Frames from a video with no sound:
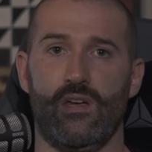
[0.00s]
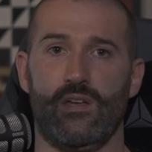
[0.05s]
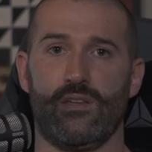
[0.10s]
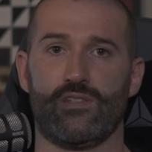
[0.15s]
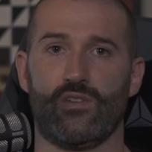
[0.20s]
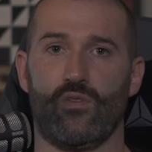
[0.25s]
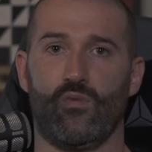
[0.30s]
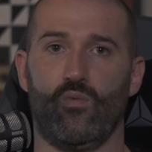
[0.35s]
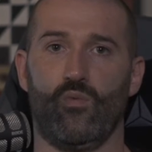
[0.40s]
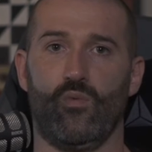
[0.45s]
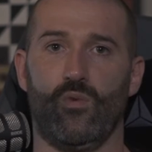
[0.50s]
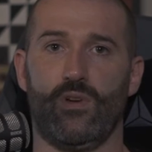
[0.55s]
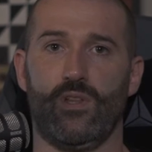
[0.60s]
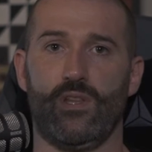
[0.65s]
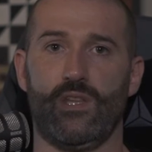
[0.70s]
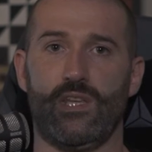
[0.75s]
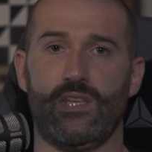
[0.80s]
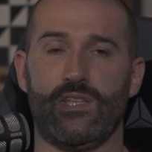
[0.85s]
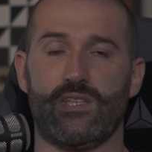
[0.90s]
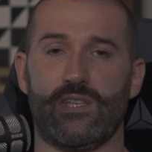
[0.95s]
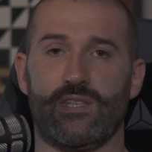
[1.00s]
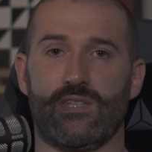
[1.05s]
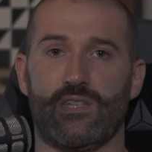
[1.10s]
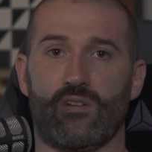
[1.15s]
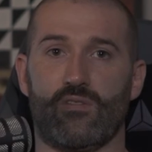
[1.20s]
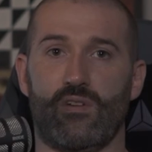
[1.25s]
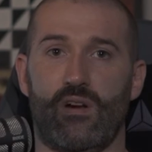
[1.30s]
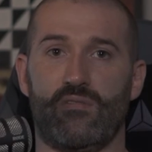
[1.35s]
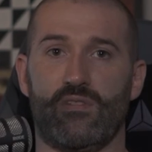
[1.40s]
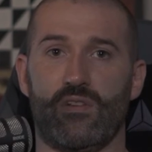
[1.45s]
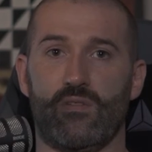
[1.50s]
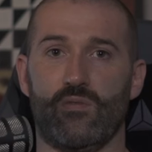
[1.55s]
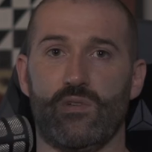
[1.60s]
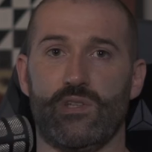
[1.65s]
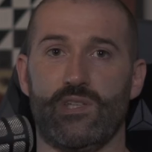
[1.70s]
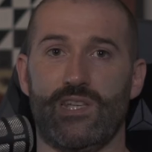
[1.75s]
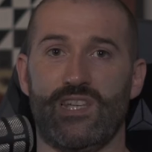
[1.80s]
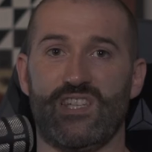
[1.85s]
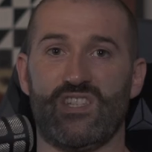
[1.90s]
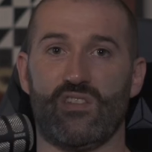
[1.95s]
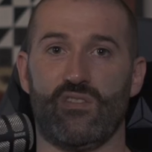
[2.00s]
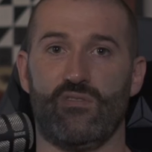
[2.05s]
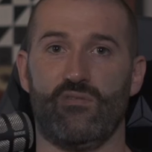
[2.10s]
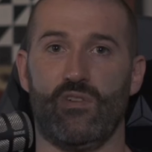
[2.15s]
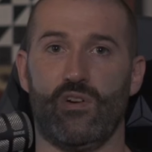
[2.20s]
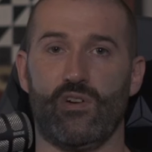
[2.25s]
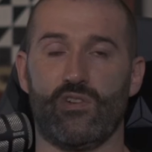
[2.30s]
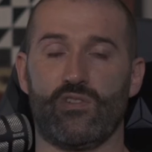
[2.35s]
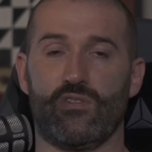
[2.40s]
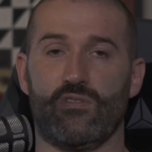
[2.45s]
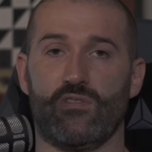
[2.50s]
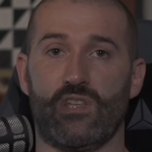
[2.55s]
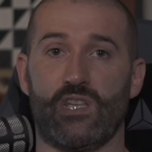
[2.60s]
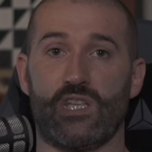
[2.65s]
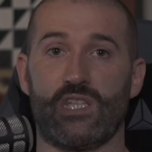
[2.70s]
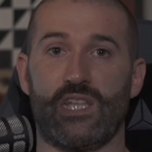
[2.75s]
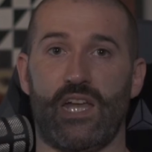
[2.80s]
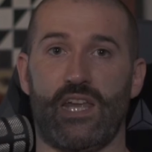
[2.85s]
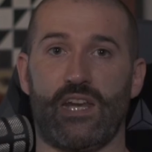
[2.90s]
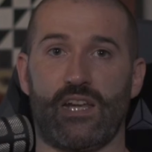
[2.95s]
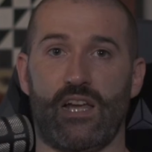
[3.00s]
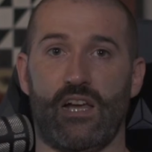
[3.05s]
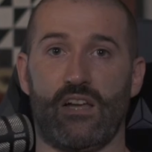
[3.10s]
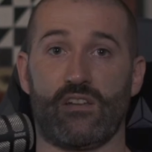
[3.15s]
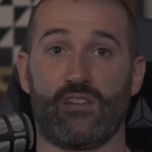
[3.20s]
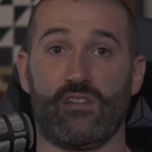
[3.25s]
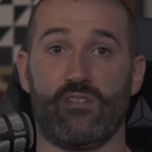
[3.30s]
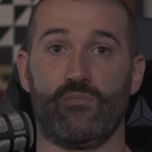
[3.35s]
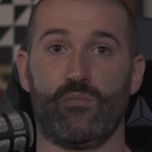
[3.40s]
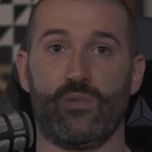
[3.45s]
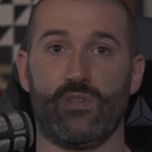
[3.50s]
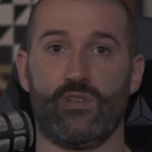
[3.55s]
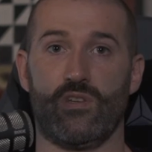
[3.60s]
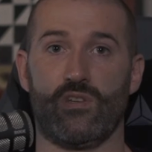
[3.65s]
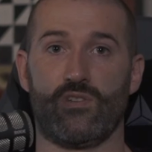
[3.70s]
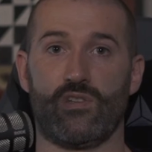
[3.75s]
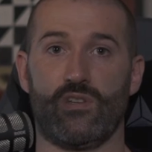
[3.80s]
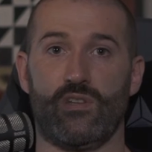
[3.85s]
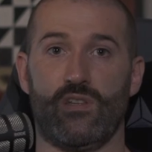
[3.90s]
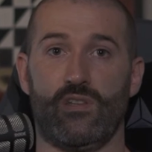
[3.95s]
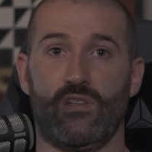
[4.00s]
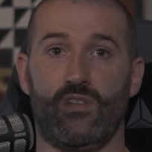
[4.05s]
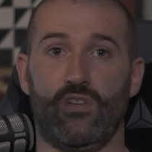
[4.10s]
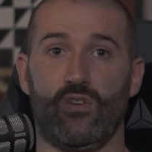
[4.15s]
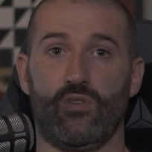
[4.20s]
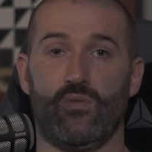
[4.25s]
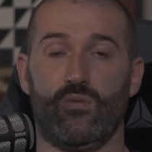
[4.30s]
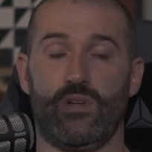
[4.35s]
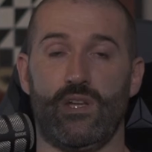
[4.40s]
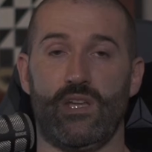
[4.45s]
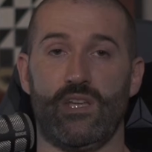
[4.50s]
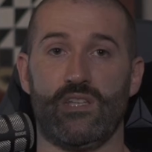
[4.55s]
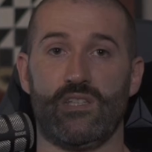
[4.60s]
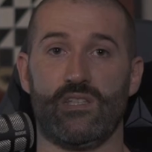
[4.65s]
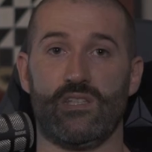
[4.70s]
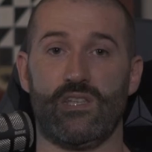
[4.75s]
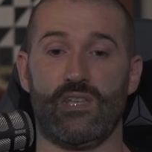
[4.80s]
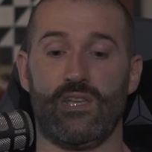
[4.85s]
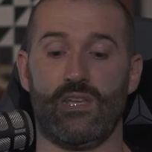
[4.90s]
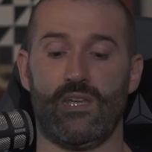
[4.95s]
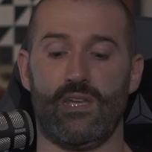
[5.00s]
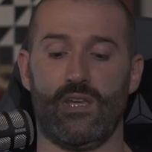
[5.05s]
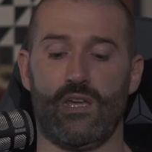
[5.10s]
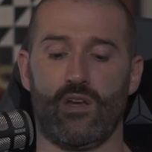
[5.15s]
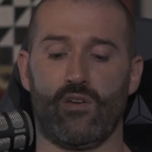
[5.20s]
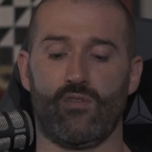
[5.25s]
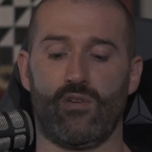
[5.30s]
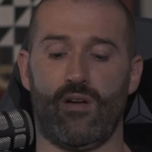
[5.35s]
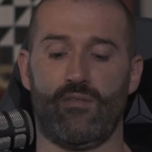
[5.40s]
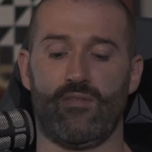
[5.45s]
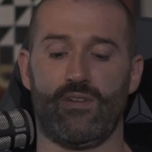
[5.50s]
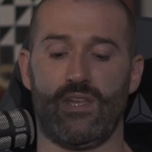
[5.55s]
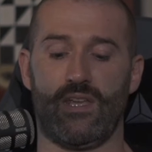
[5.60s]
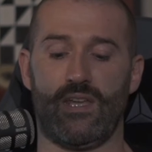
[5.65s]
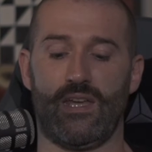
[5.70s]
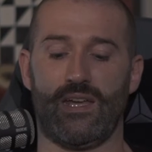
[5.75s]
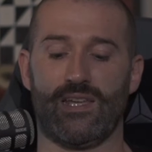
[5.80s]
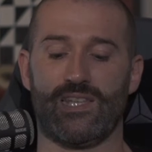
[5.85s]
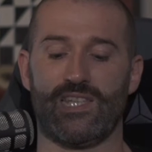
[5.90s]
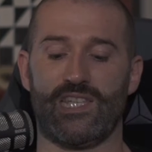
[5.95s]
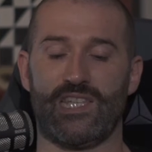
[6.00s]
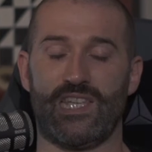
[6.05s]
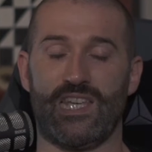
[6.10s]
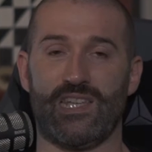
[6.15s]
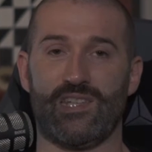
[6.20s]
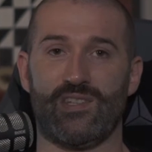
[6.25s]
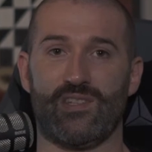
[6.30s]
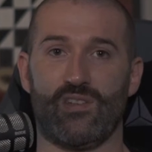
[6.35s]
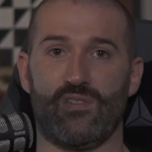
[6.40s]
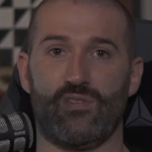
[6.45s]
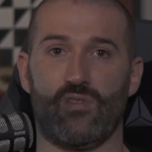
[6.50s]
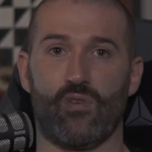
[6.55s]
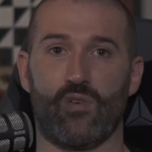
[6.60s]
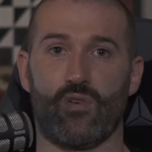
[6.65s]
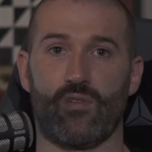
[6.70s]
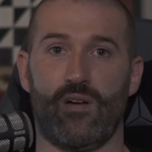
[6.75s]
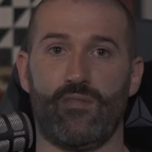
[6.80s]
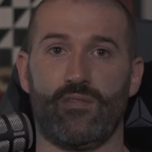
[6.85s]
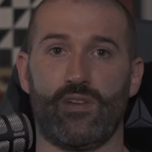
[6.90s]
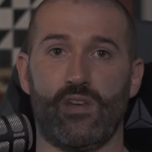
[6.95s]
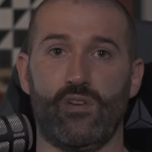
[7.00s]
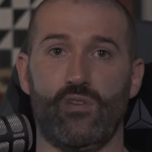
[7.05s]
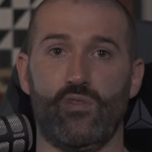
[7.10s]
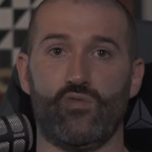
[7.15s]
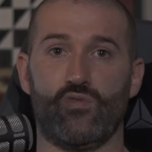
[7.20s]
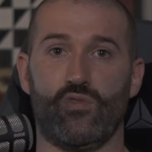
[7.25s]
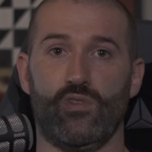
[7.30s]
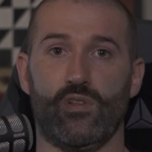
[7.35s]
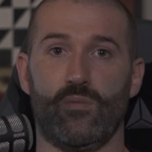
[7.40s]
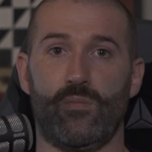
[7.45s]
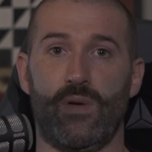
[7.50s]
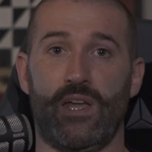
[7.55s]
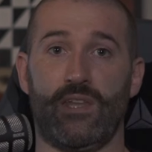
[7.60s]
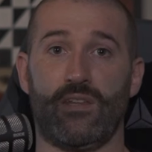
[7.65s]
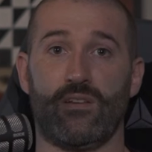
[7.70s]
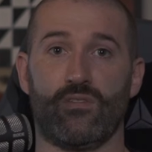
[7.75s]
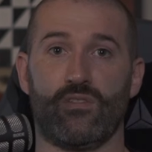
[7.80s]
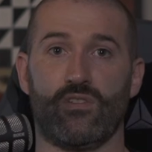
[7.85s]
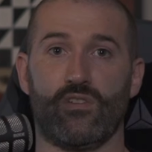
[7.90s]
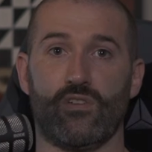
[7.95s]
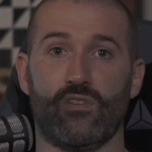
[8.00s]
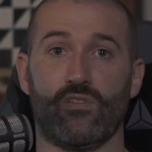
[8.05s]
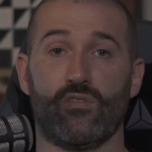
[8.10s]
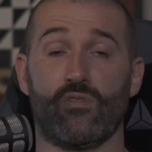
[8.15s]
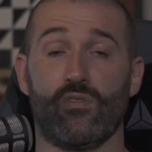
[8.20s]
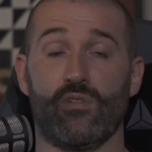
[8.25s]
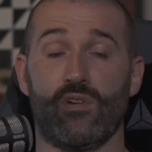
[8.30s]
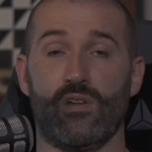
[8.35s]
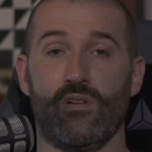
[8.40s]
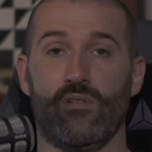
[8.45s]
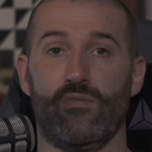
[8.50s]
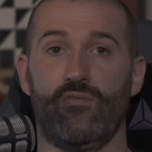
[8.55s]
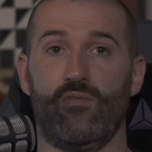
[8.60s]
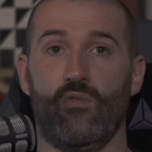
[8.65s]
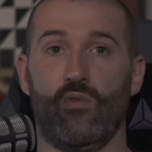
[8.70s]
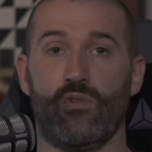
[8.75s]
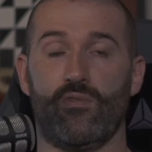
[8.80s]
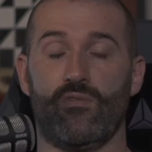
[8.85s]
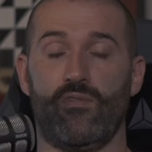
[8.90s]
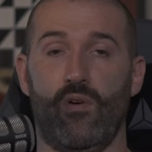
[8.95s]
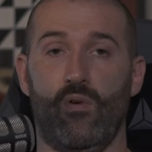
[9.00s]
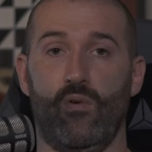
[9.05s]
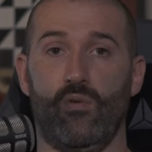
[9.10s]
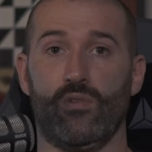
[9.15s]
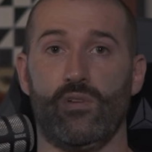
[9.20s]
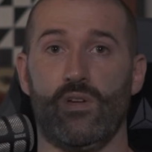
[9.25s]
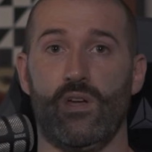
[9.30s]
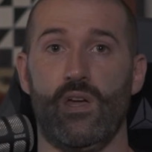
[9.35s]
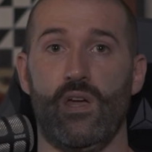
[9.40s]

So one of these is the gravity resisted version of this static active position, and the other one is the gravity assisted or gravity neutral, depending on your degree of forward fold